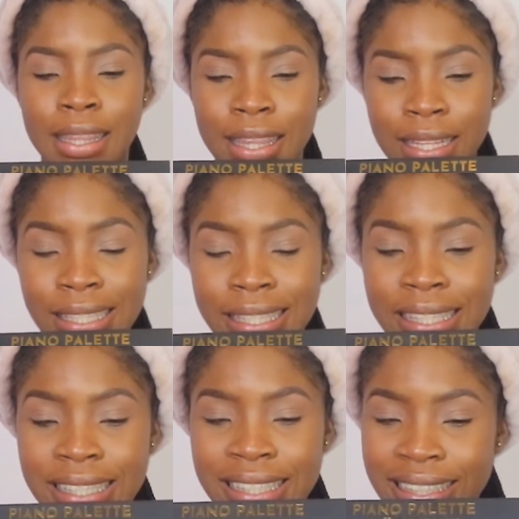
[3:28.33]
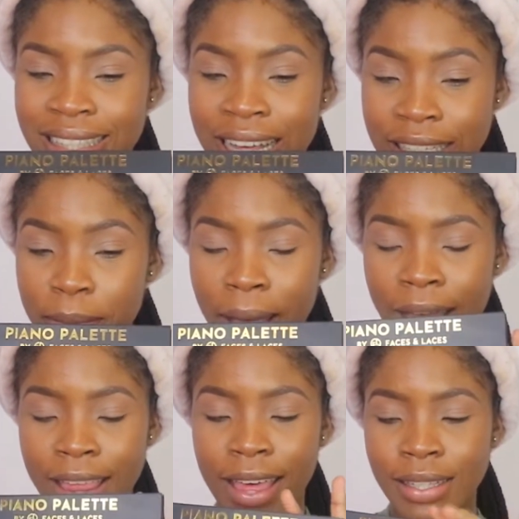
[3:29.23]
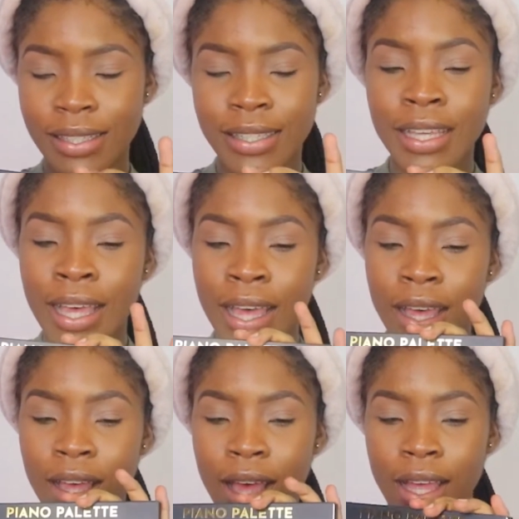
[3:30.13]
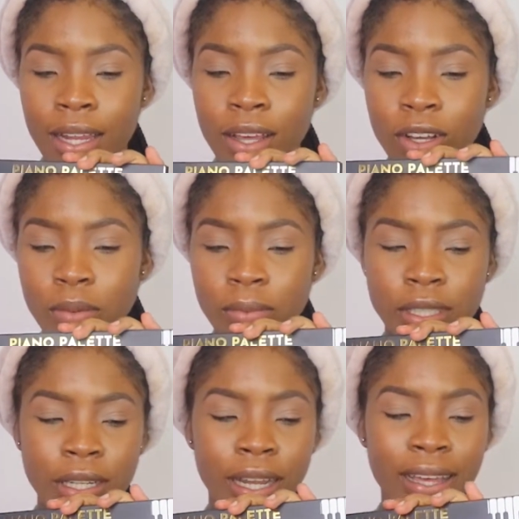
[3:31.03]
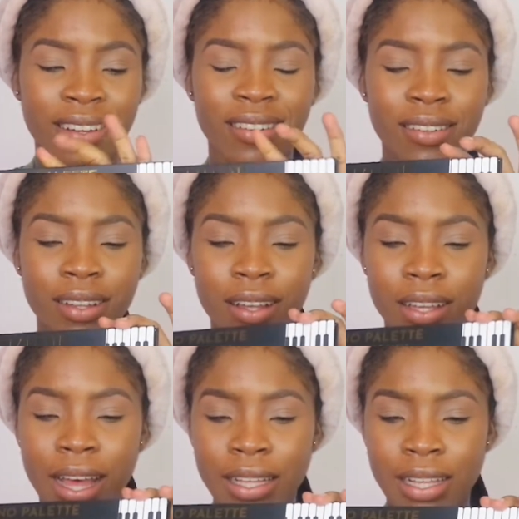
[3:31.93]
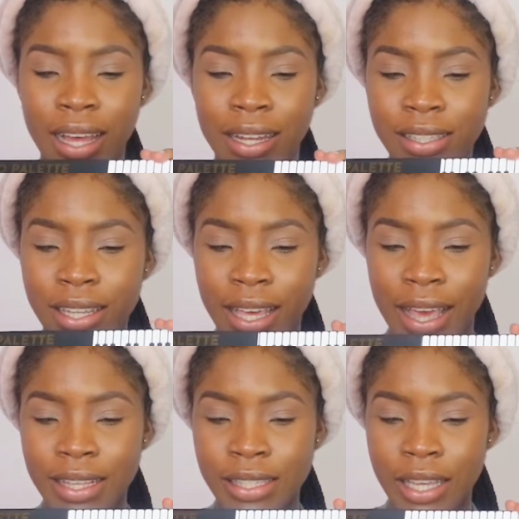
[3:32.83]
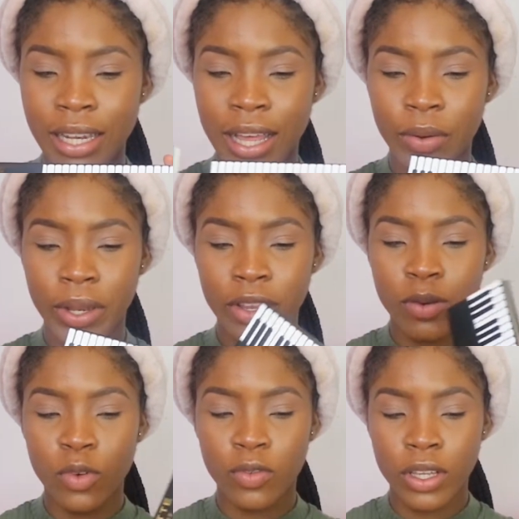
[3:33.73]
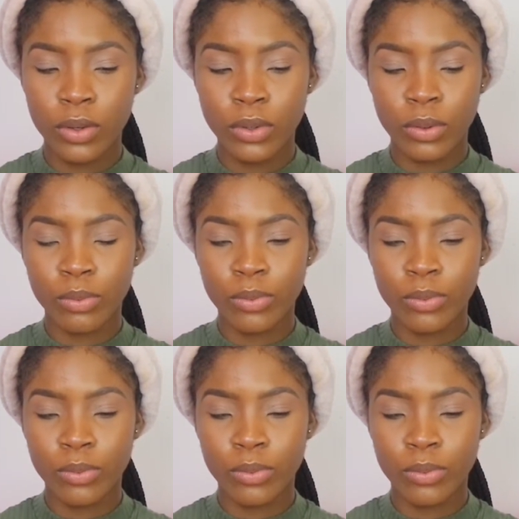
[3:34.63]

This is palette, and it comes in like, it has like a little casing, and when you remove it, ooh.